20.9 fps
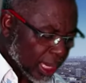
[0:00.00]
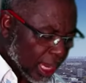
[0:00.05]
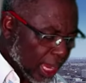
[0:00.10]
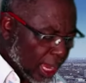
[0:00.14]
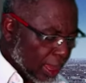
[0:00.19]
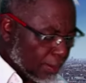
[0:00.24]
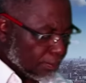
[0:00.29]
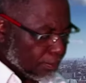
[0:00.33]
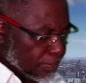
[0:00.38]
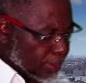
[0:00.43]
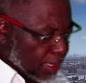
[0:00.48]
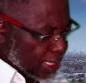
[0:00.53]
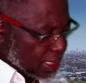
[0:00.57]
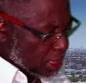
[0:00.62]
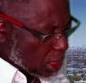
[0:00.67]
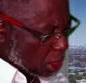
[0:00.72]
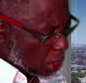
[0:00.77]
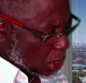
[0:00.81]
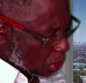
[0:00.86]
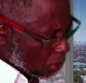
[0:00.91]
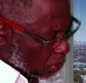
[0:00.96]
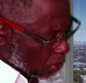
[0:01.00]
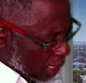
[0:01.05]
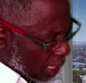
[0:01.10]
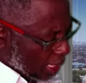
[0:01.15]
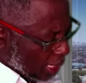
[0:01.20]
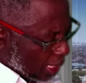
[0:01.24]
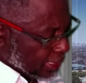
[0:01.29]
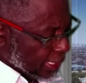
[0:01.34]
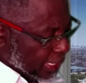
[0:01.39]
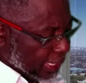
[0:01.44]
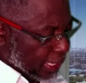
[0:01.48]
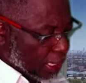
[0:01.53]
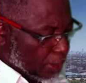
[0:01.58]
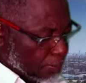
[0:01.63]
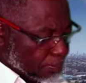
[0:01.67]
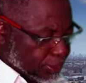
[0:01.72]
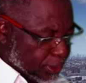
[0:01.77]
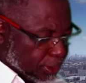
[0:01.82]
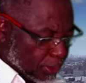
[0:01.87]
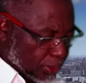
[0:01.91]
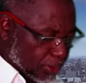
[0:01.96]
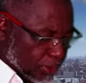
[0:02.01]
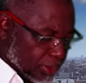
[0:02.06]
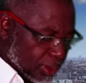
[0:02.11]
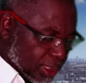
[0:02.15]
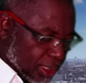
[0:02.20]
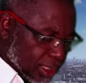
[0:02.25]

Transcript: and bless you and help you.